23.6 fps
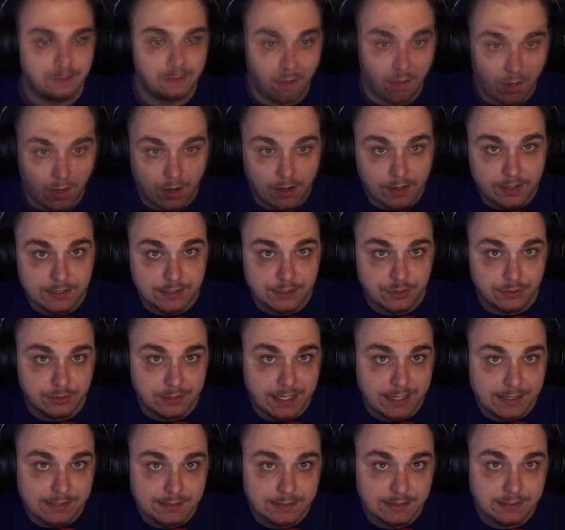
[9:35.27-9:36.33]
All right, so
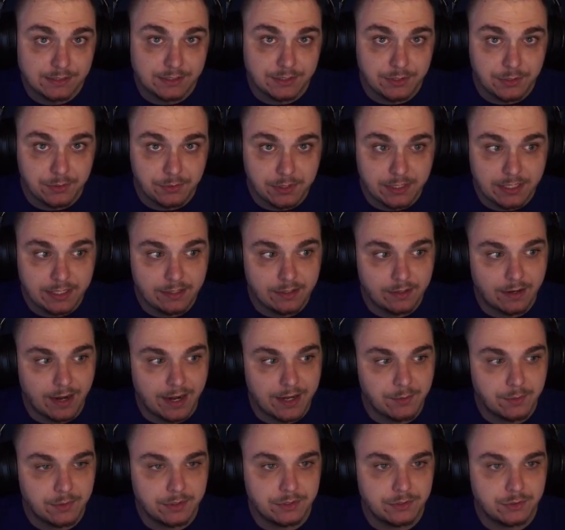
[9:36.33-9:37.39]
next is new gear.
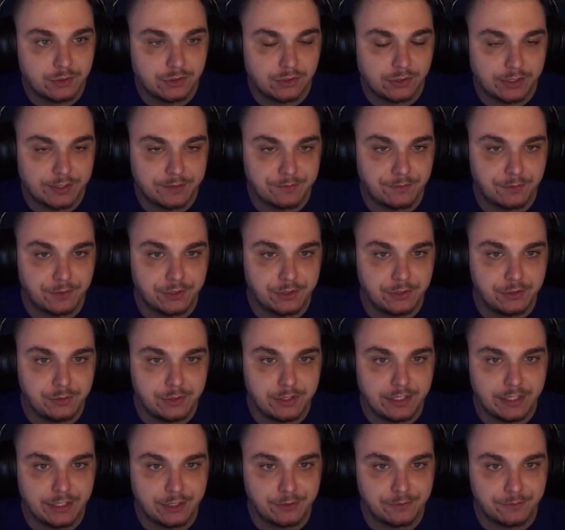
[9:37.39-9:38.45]
Anyone who's looking for new
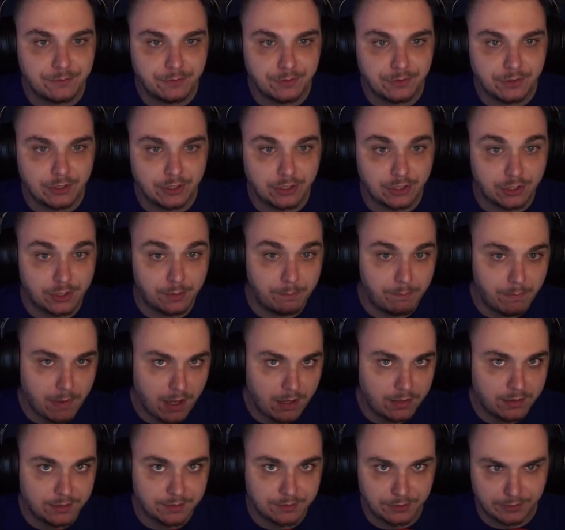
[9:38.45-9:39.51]
gear for their
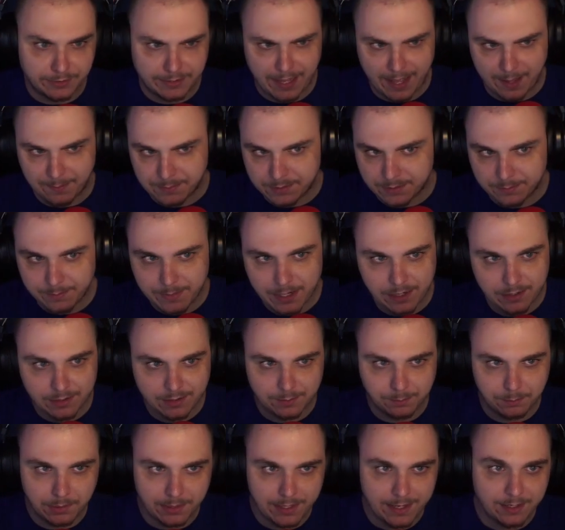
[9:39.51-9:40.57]
Kamala, their Captain America,
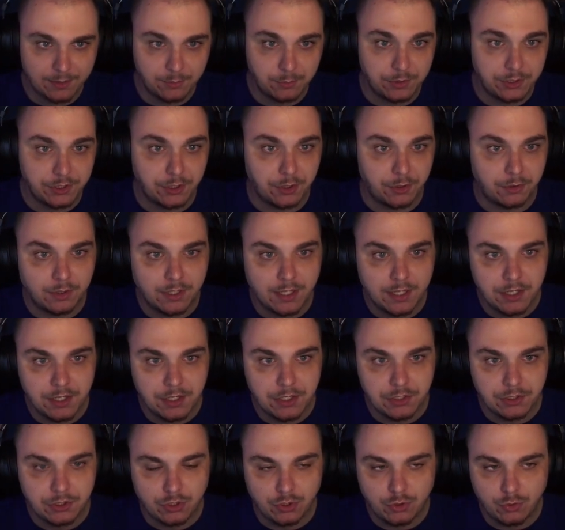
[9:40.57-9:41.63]
Black Widow,
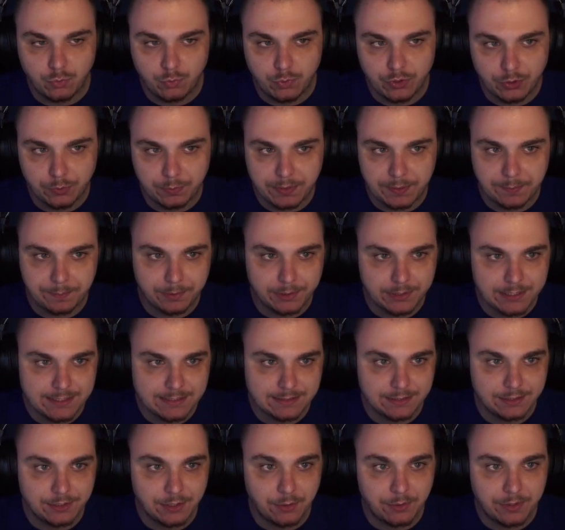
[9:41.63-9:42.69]
you will be pleased to
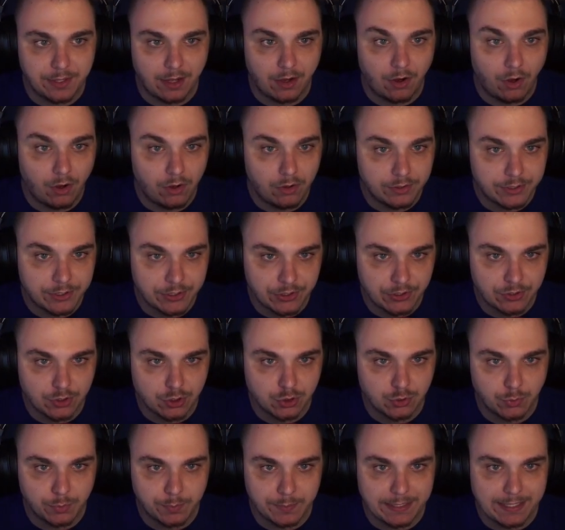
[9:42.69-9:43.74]
know that all heroes will
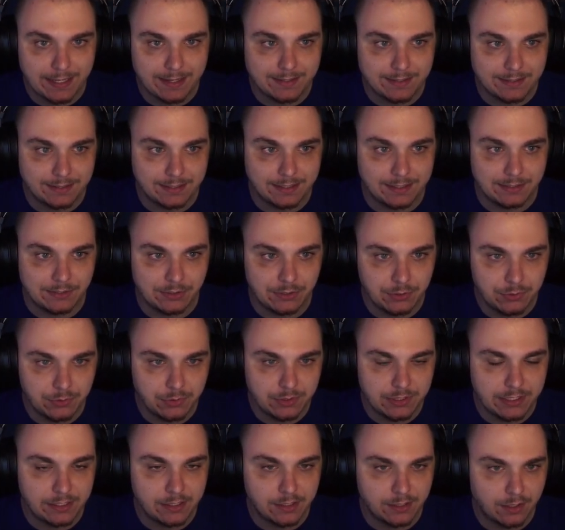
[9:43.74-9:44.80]
be getting new
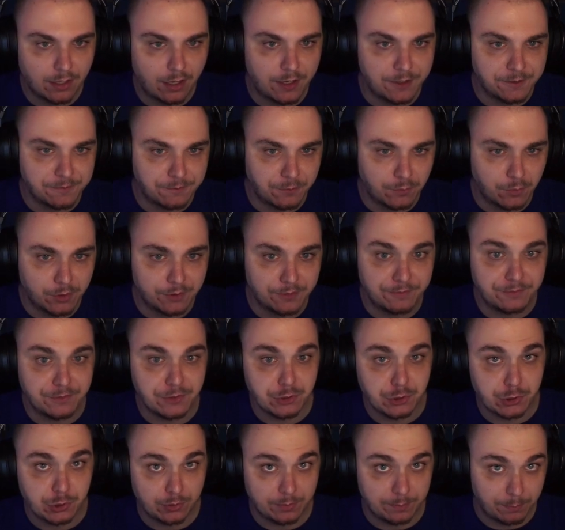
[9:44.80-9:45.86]
gear to hunt for in
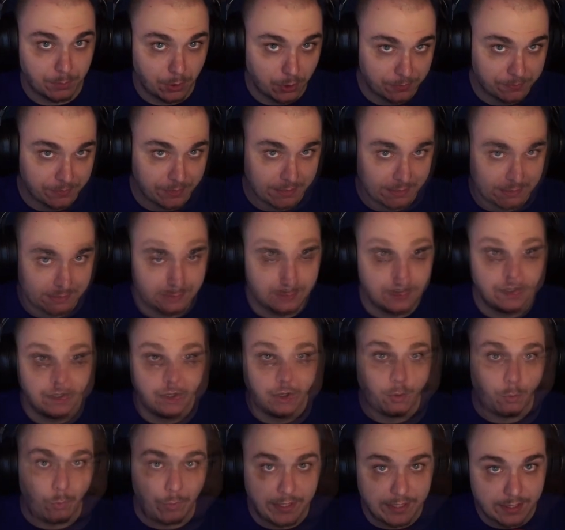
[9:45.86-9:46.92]
Future Imperfect.
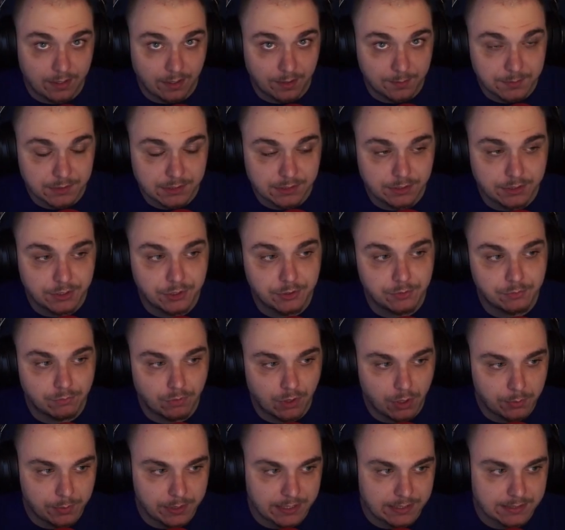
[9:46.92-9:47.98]
When it comes to
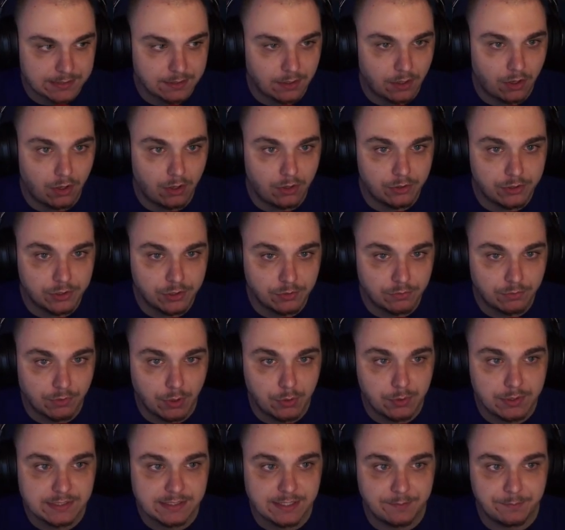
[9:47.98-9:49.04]
heroics, all
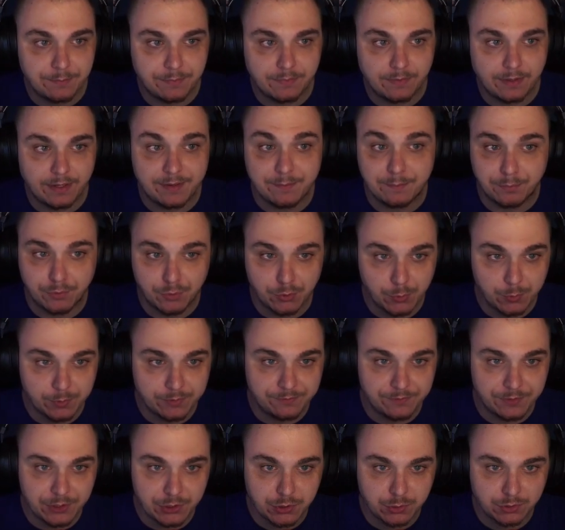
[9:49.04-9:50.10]
heroics improved
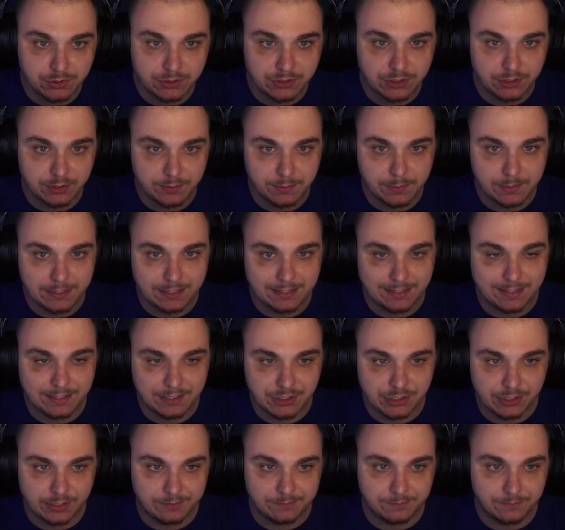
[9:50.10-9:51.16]
visuals to them in the next
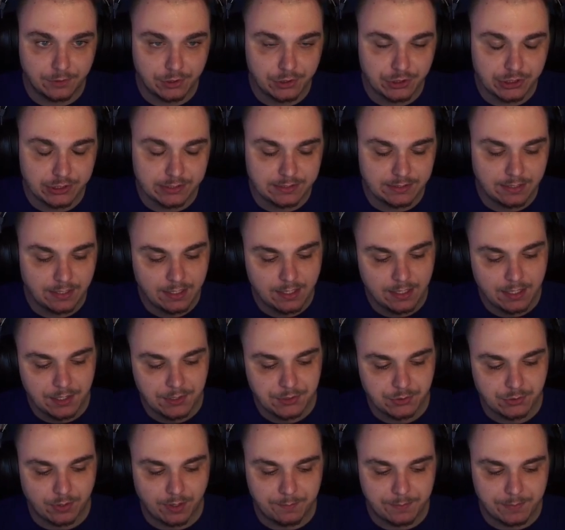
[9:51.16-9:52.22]
gen version.
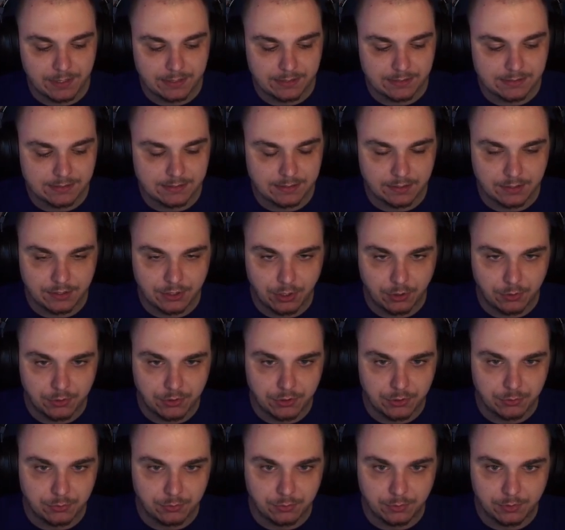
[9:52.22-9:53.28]
So that means,
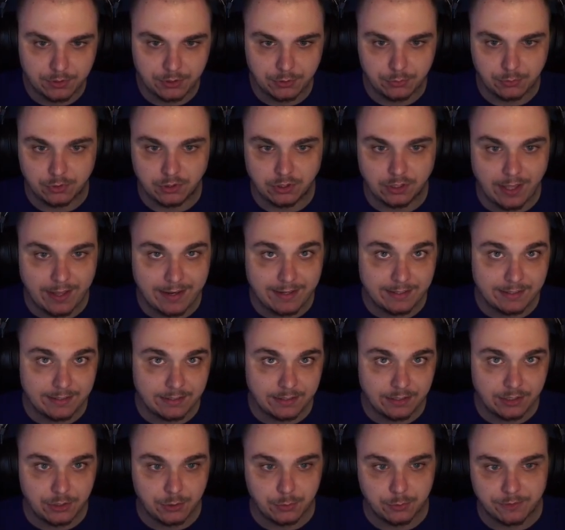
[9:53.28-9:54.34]
new lighting,
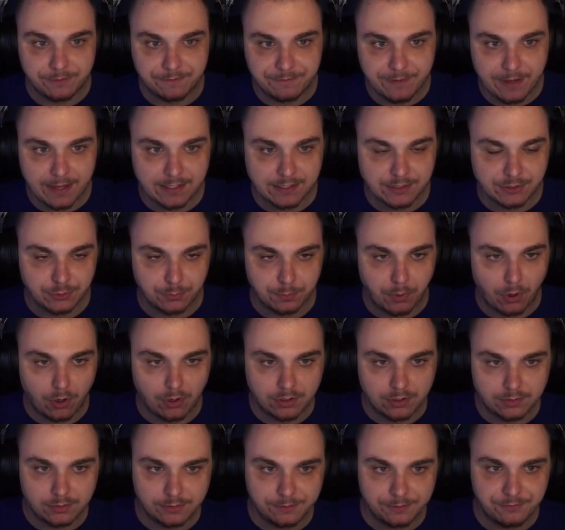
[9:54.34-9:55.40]
new effects, new
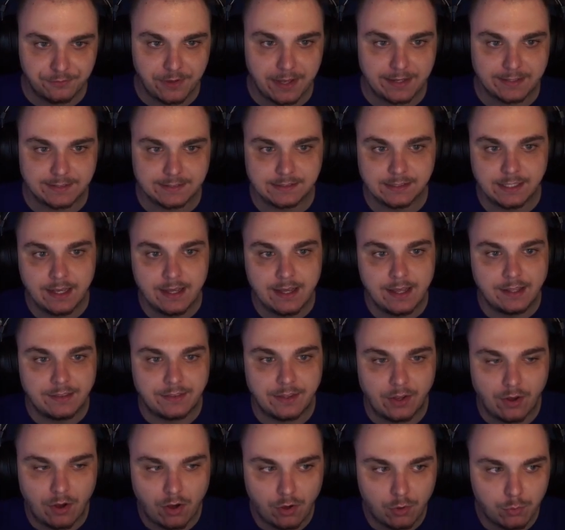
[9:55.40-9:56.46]
particle effects. They
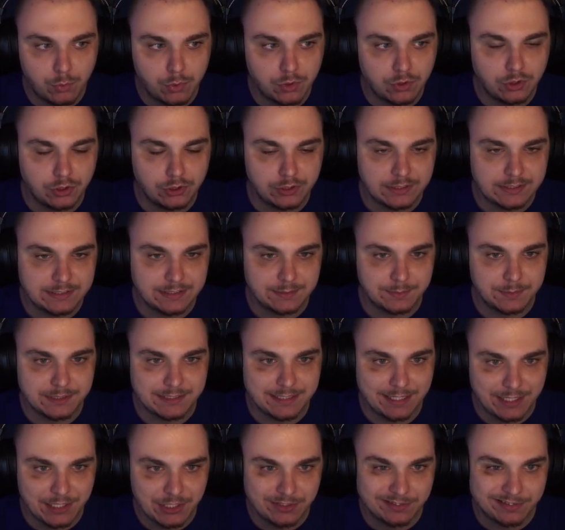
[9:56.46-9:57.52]
all will look
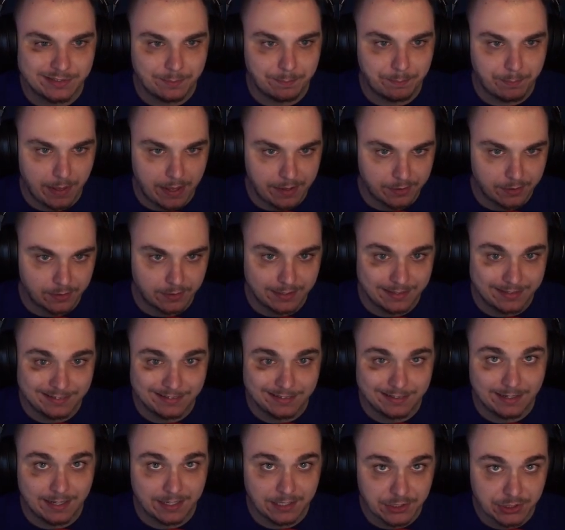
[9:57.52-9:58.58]
substantially better in the
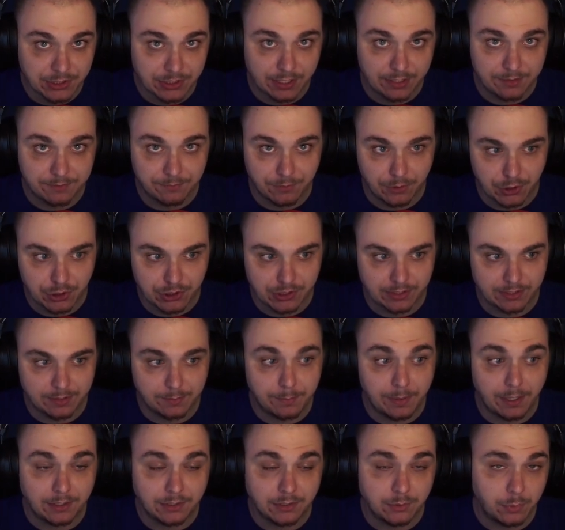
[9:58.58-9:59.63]
next gen version
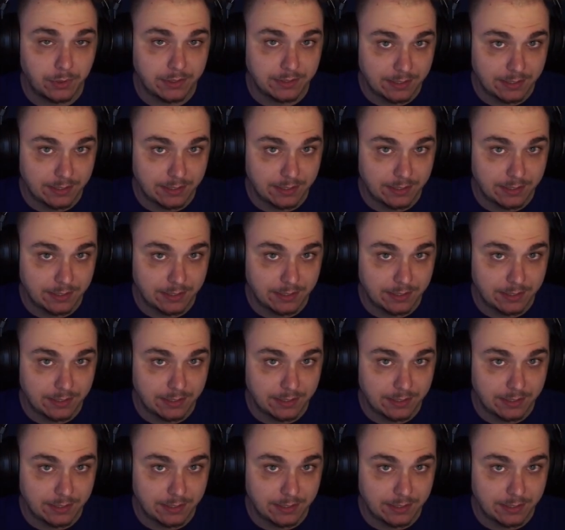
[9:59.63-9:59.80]
compared to what they